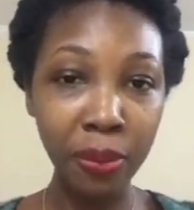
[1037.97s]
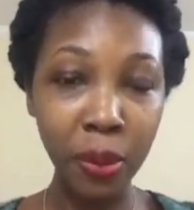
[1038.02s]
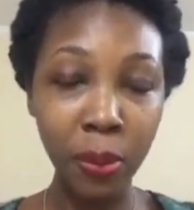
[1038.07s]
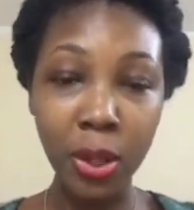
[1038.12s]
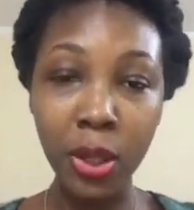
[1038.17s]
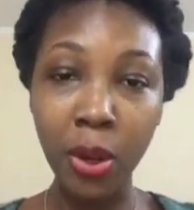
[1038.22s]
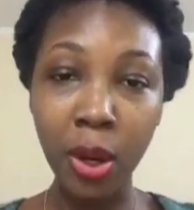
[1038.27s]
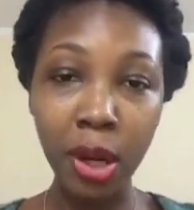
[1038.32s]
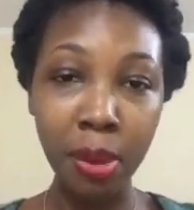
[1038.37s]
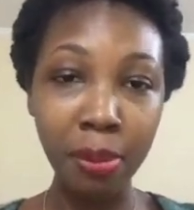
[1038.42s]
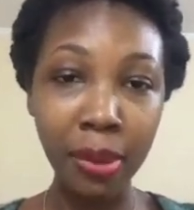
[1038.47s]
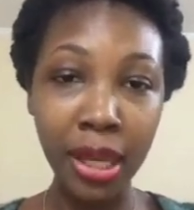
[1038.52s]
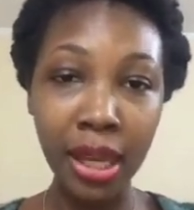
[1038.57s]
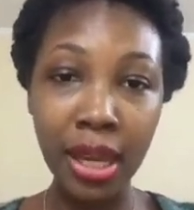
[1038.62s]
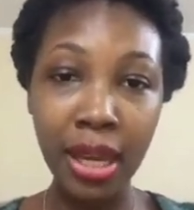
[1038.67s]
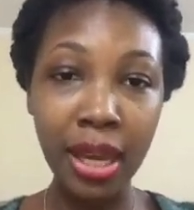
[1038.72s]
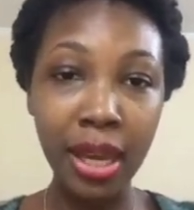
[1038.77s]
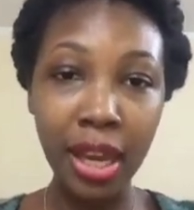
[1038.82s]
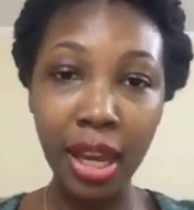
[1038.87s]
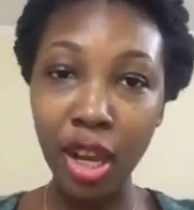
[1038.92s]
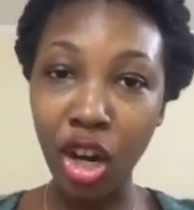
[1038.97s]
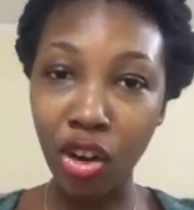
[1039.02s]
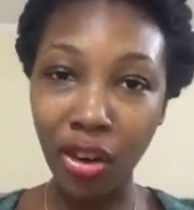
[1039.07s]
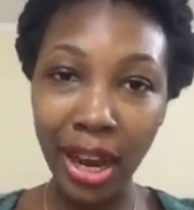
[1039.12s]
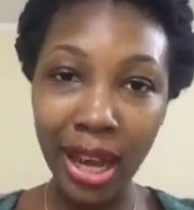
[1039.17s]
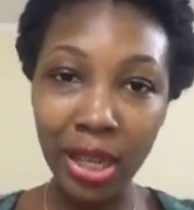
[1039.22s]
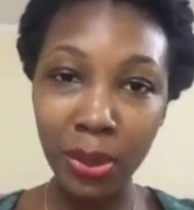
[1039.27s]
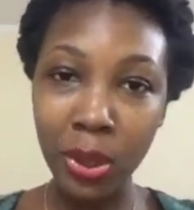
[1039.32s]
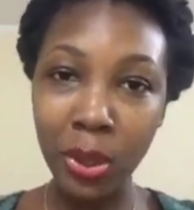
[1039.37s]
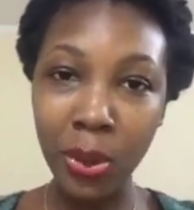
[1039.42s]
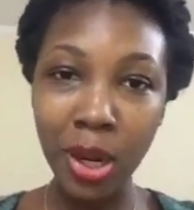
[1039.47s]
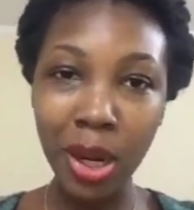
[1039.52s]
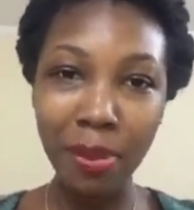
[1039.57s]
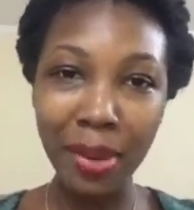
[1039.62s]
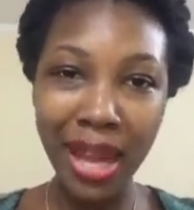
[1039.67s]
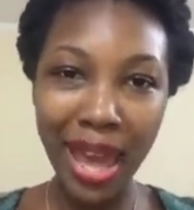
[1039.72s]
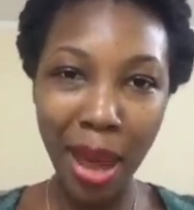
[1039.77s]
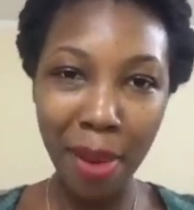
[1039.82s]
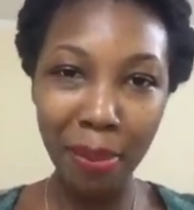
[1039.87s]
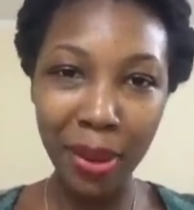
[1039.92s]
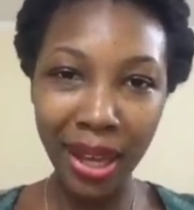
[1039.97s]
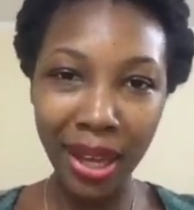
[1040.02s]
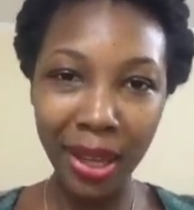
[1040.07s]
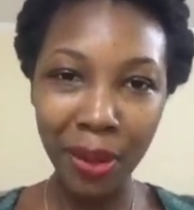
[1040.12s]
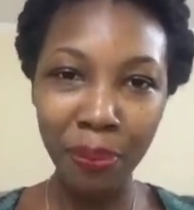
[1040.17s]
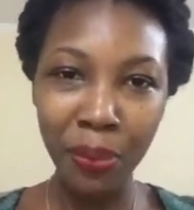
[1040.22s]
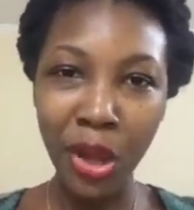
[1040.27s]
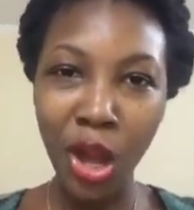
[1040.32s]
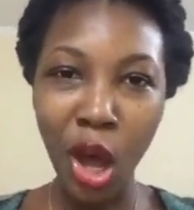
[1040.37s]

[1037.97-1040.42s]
It was going to be great. It was going to be epic.